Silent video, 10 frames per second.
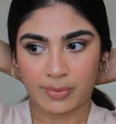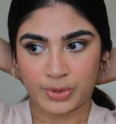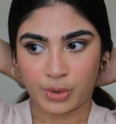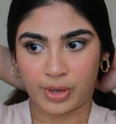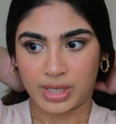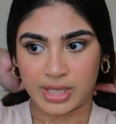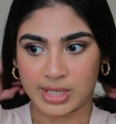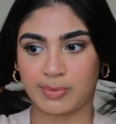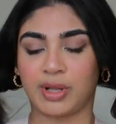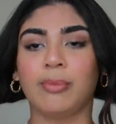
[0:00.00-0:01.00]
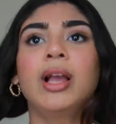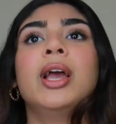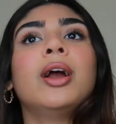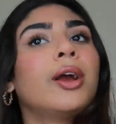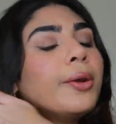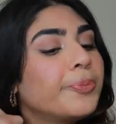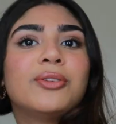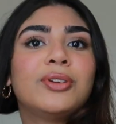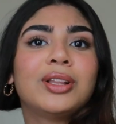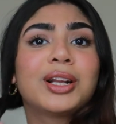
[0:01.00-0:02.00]
I'm going to split my hair.
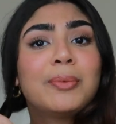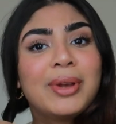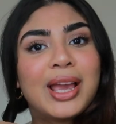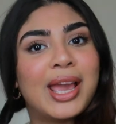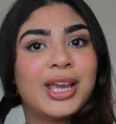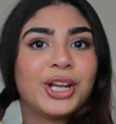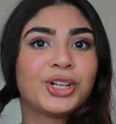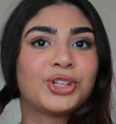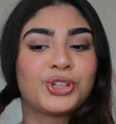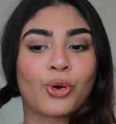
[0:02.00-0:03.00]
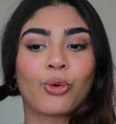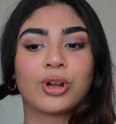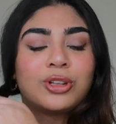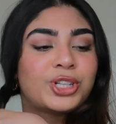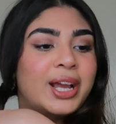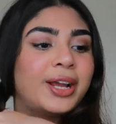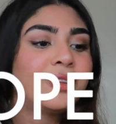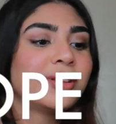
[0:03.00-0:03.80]
I feel like I'm a hair tutorial channel